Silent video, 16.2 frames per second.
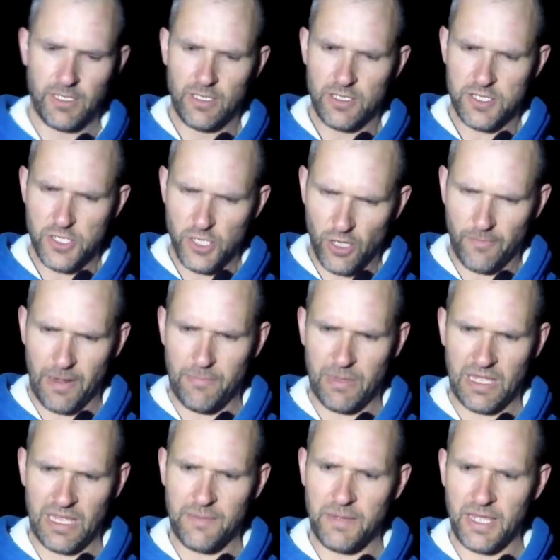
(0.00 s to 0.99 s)
It's not my
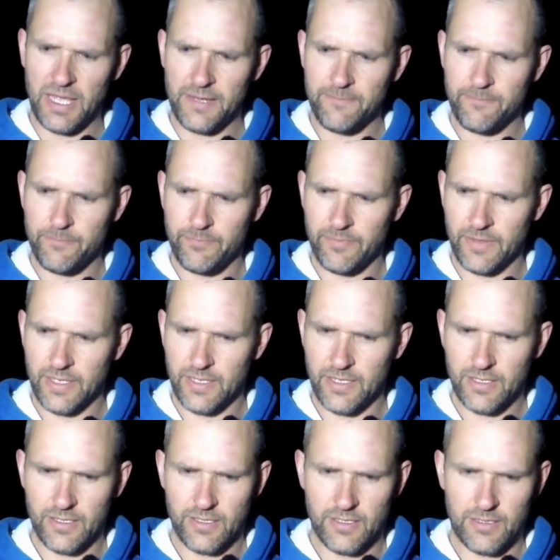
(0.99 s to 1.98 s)
PB.
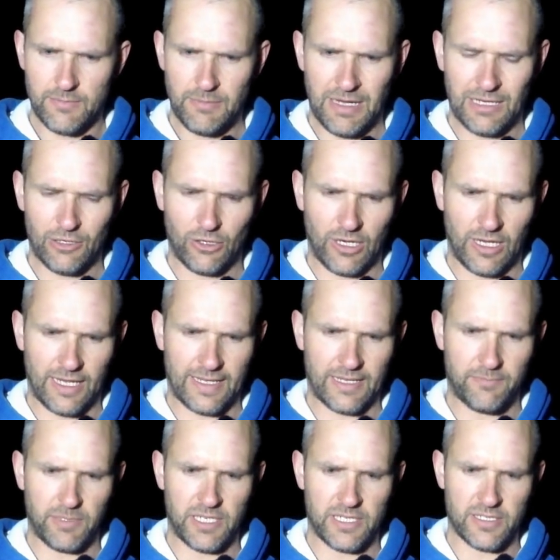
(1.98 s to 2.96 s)
Might look like
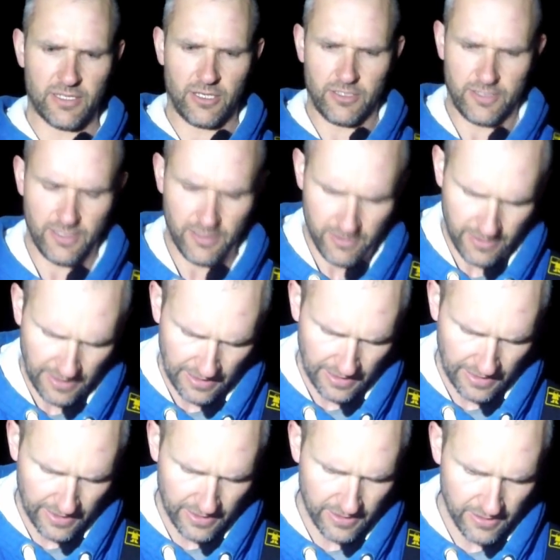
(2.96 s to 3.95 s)
it, but it's not,
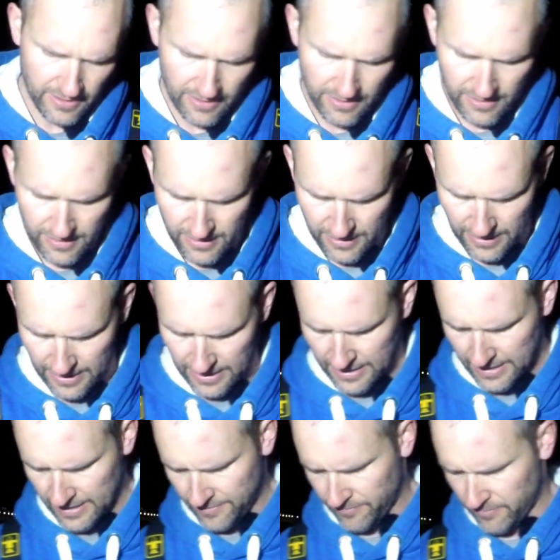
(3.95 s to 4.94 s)
sadly.
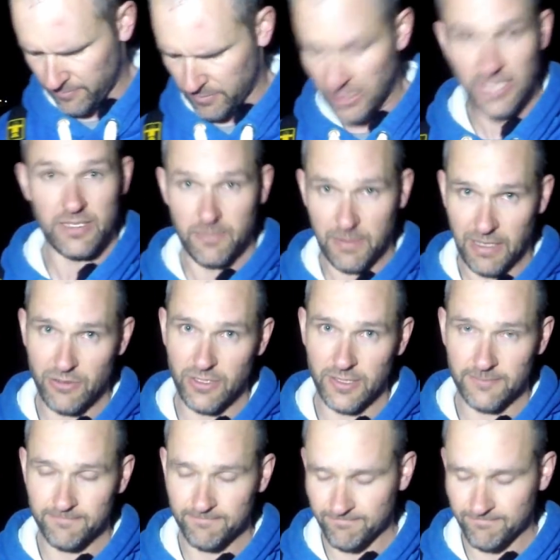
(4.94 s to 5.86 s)
But it is a pouting.